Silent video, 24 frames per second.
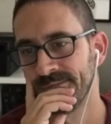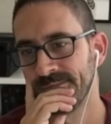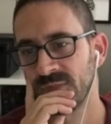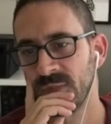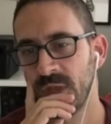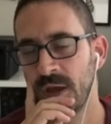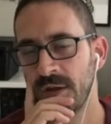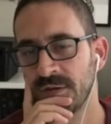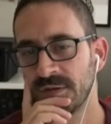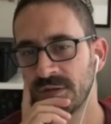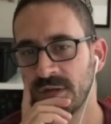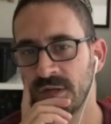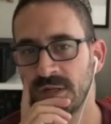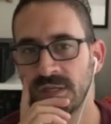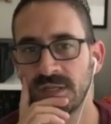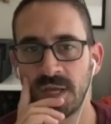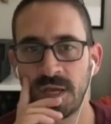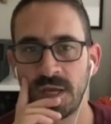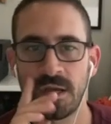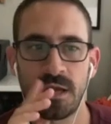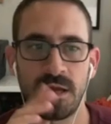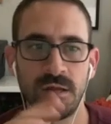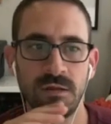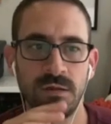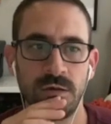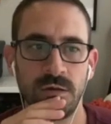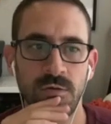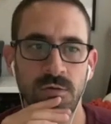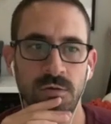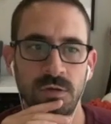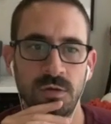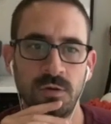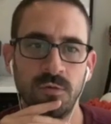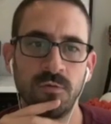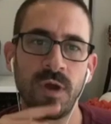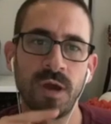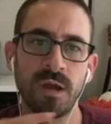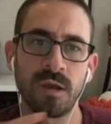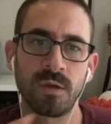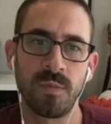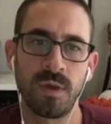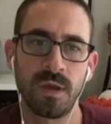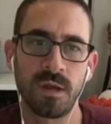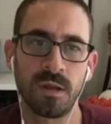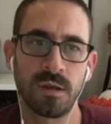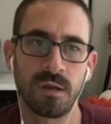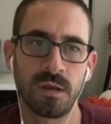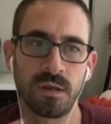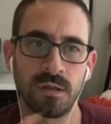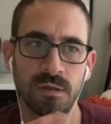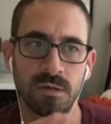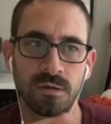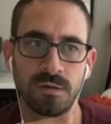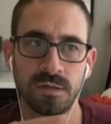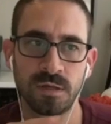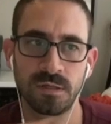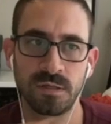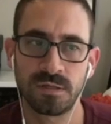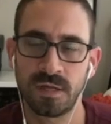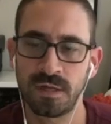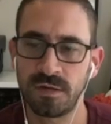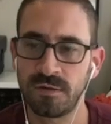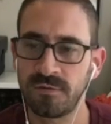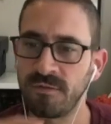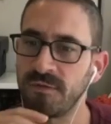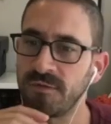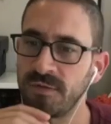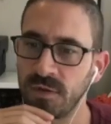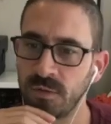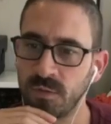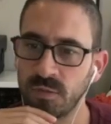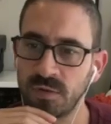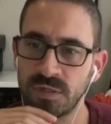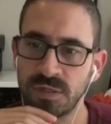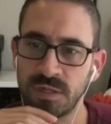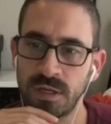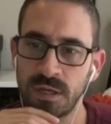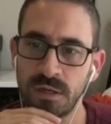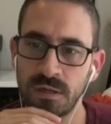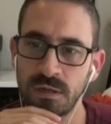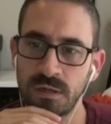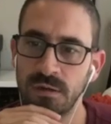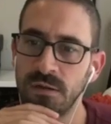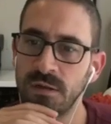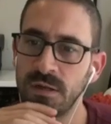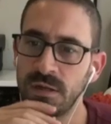No, I was going to say, and you recommend, I think you said 10 to 15%.